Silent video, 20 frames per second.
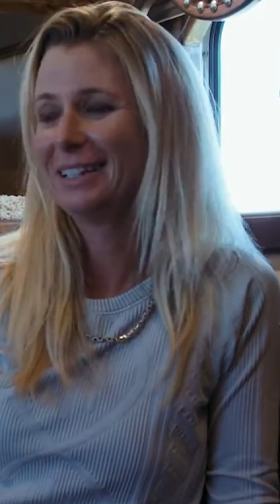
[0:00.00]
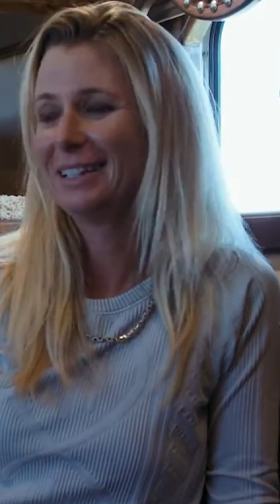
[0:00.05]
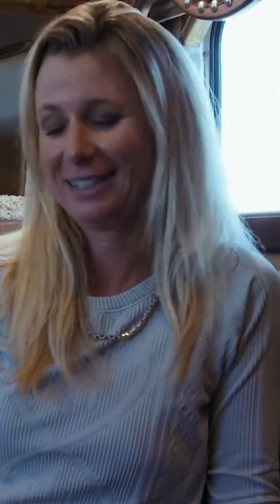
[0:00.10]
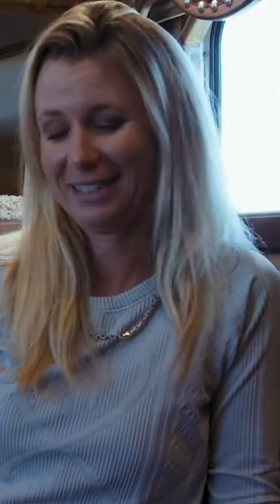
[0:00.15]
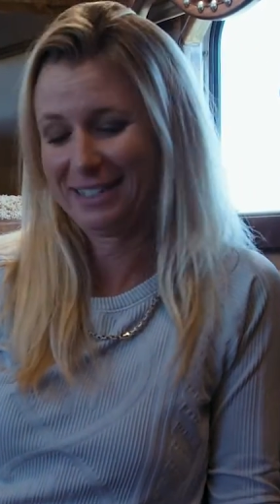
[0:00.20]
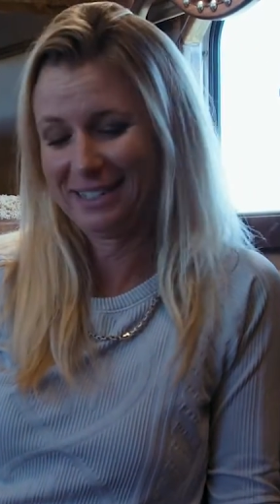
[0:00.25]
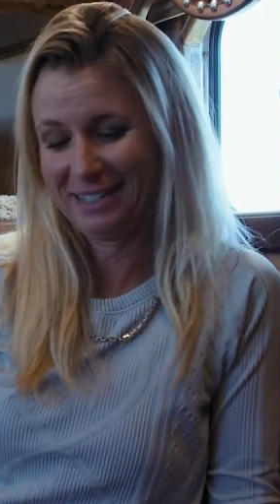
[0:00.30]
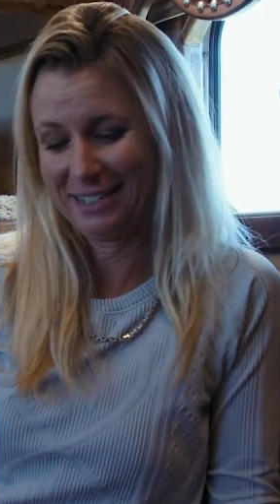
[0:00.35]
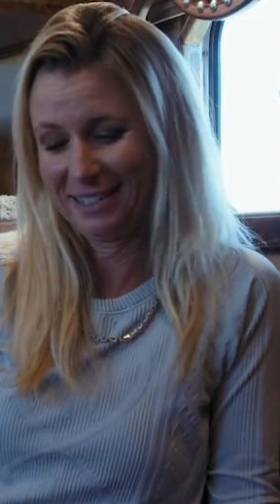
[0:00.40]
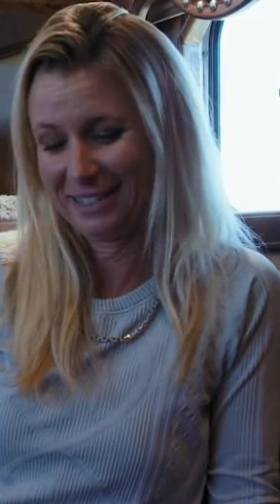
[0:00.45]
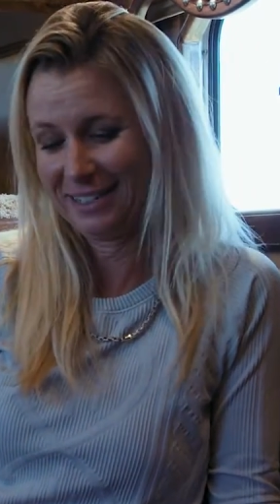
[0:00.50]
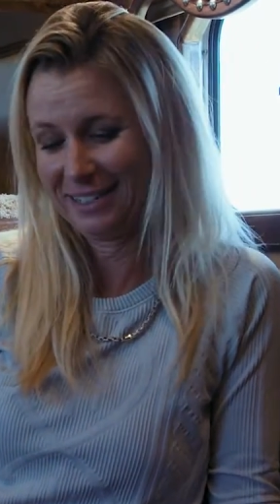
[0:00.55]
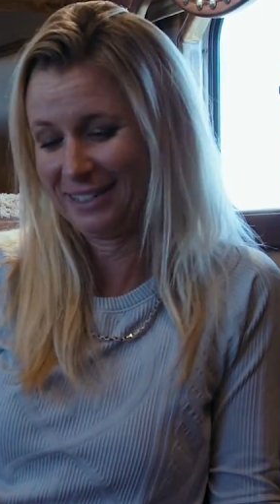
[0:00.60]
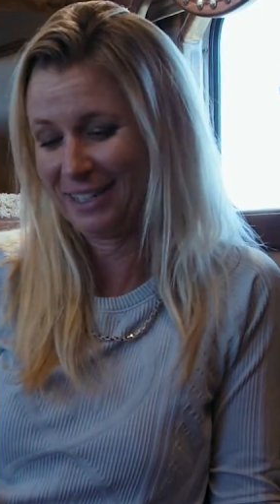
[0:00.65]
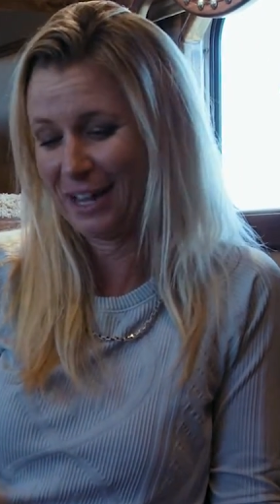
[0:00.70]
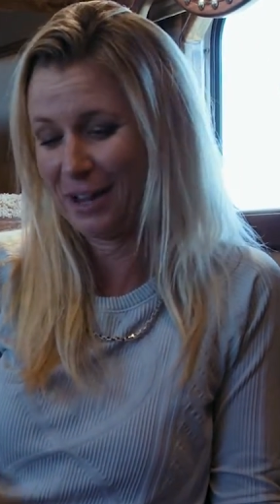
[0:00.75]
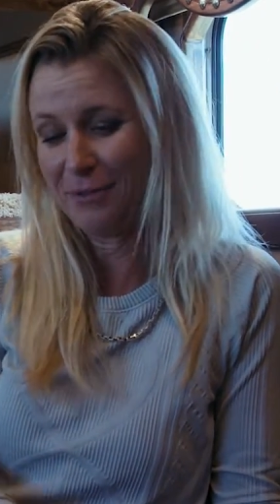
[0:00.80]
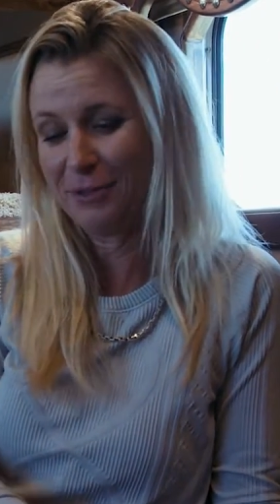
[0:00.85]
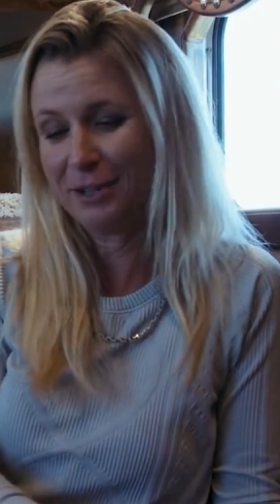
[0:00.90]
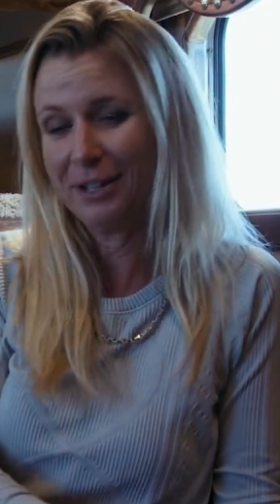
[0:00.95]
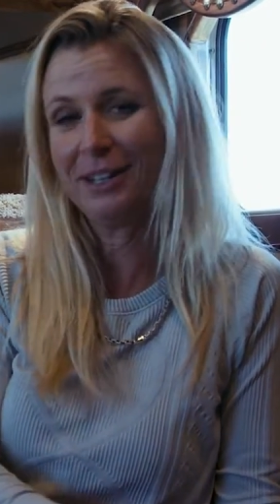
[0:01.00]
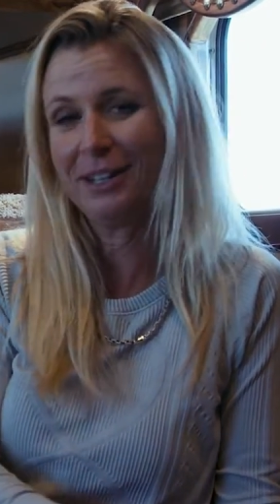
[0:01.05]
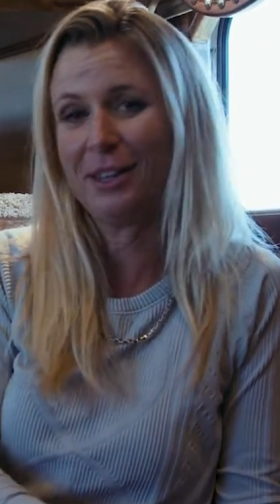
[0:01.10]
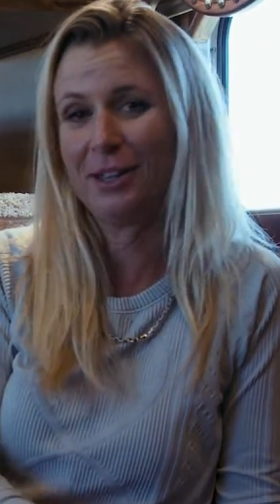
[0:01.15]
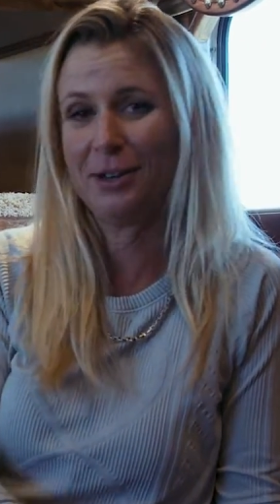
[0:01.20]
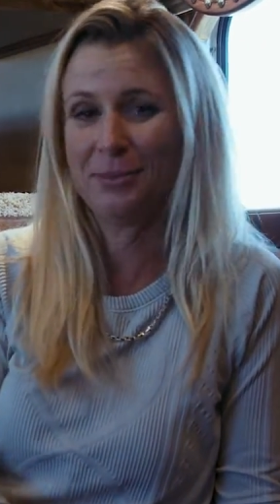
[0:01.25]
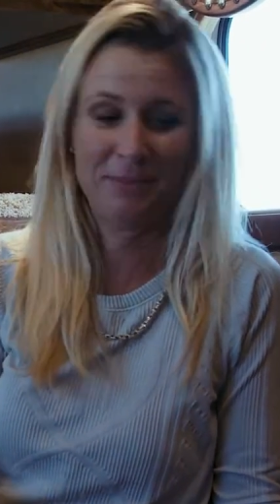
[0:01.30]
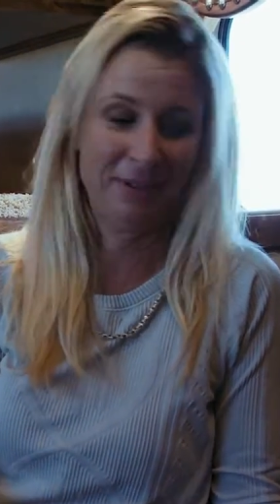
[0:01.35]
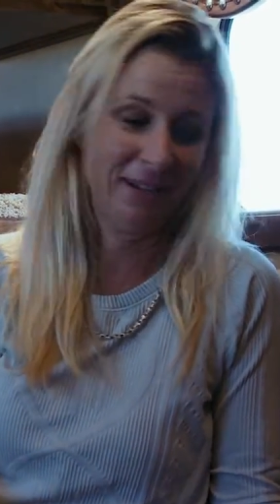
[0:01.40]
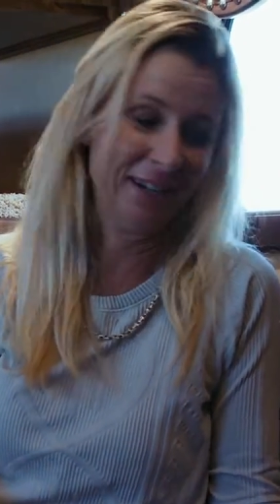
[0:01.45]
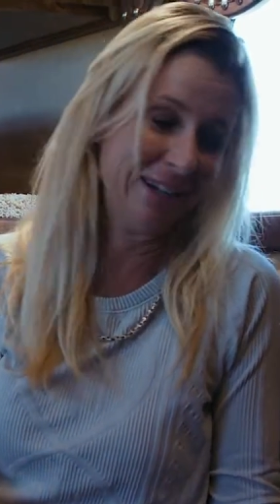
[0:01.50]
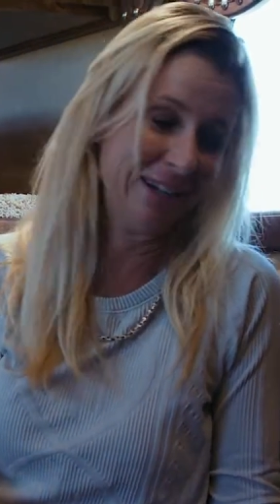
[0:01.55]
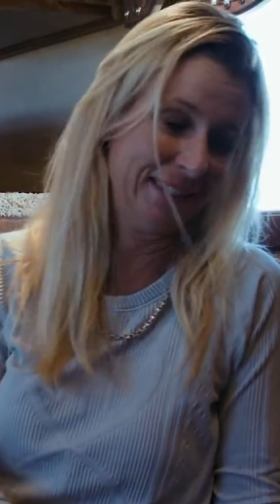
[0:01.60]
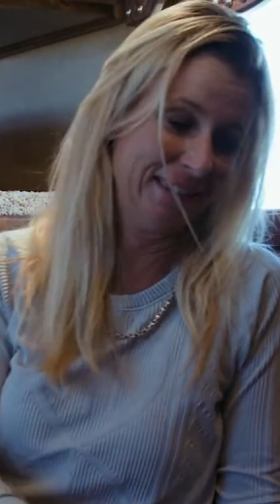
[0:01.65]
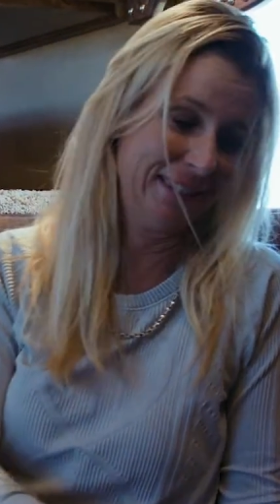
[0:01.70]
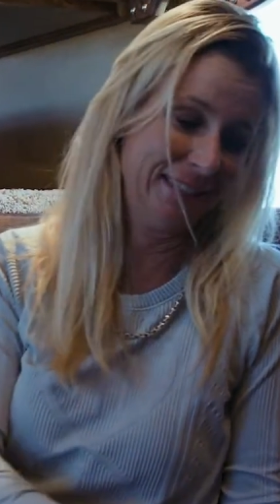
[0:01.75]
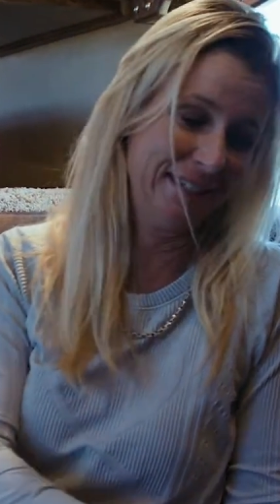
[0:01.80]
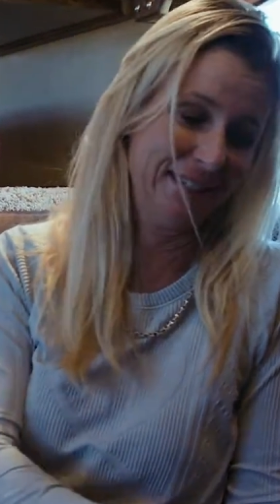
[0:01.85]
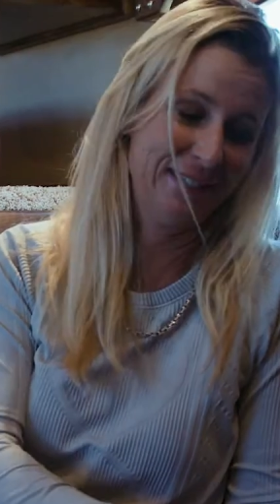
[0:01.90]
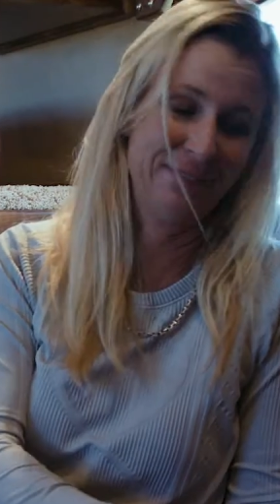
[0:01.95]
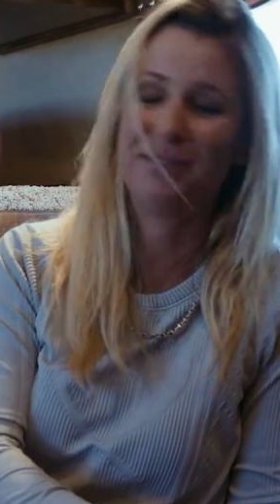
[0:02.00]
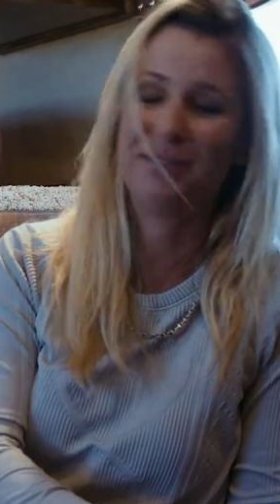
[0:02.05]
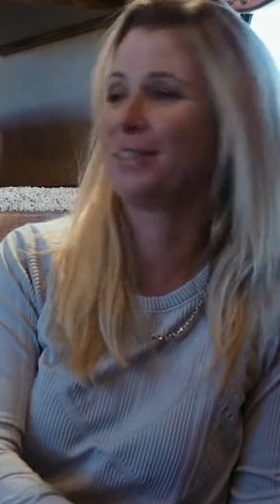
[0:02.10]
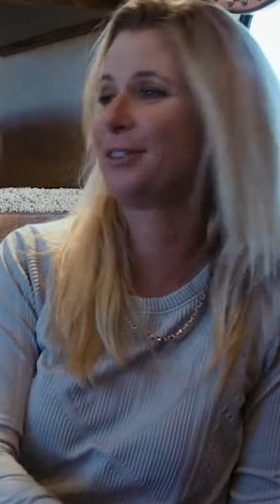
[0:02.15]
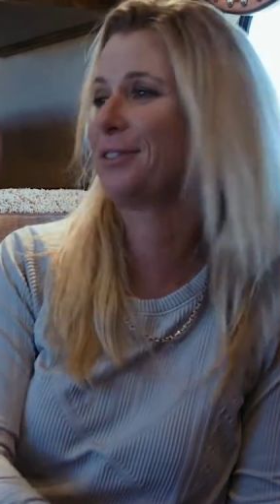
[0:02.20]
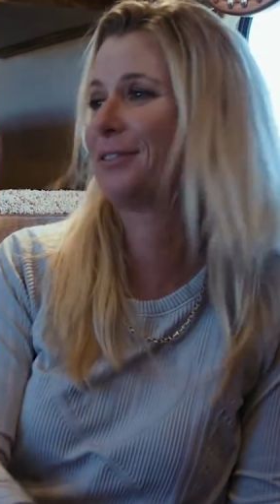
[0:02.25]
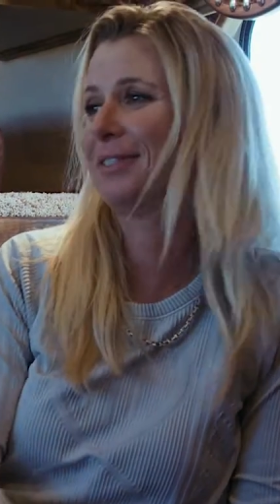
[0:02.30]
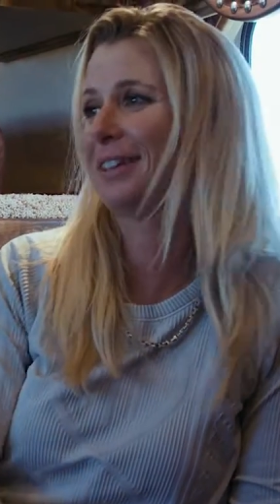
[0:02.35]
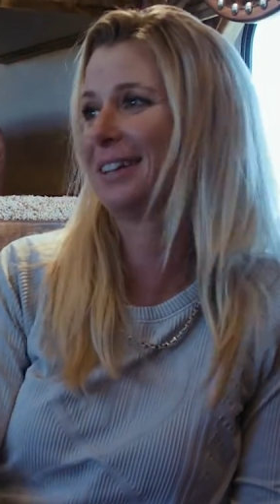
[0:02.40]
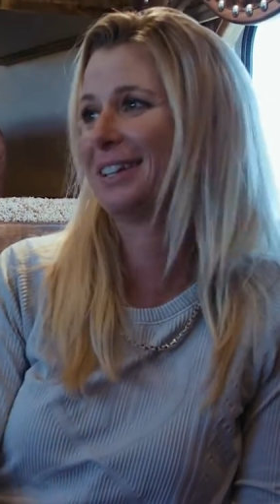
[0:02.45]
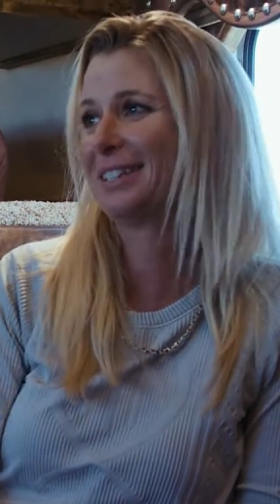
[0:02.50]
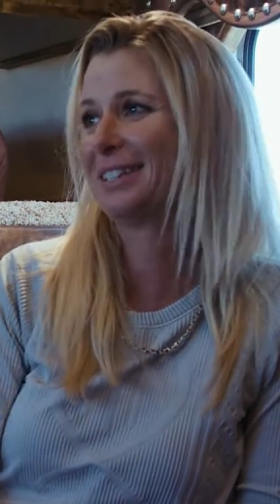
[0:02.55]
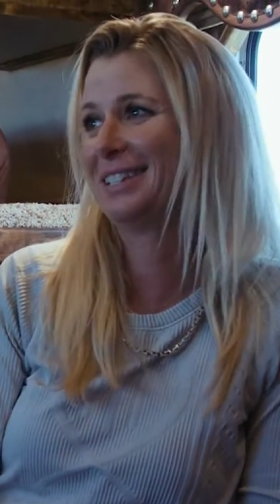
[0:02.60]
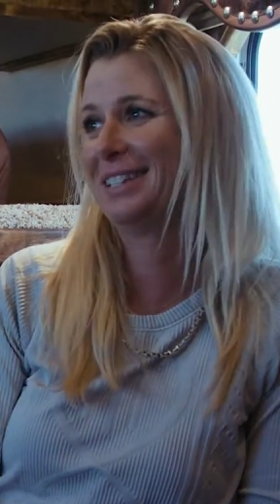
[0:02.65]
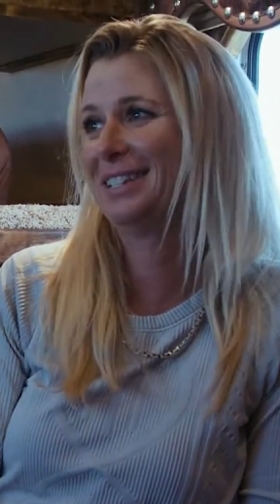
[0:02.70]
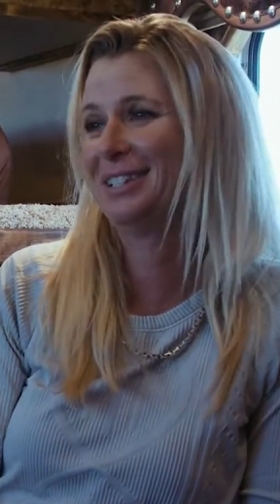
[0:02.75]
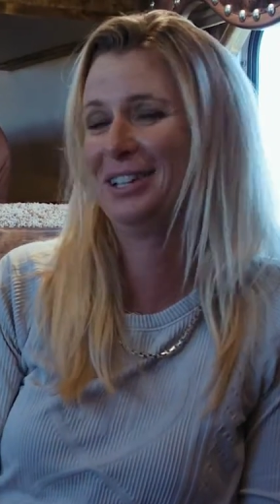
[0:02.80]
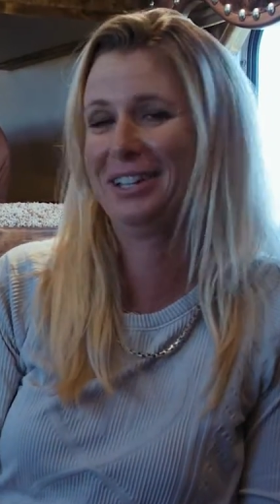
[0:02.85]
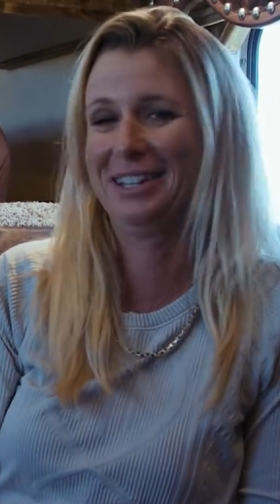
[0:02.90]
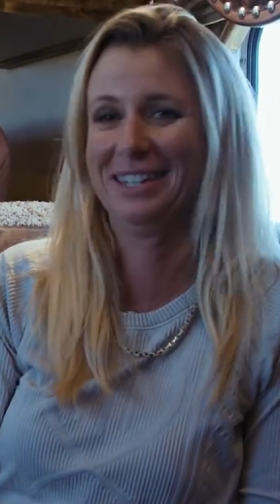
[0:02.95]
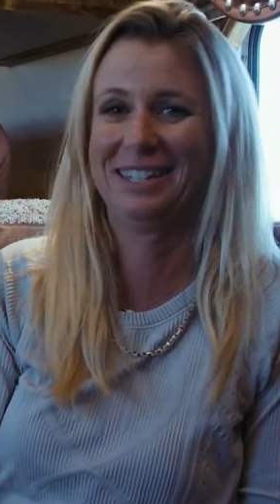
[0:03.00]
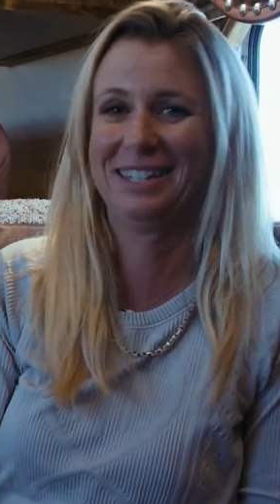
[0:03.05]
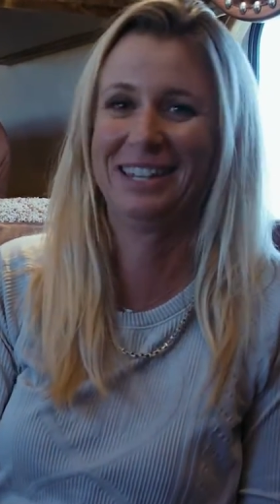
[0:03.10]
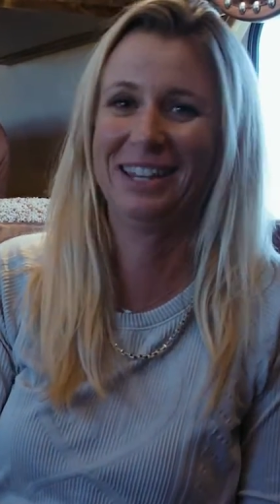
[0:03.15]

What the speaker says: They did. I've won a lot of money in these Feather Flex cinches,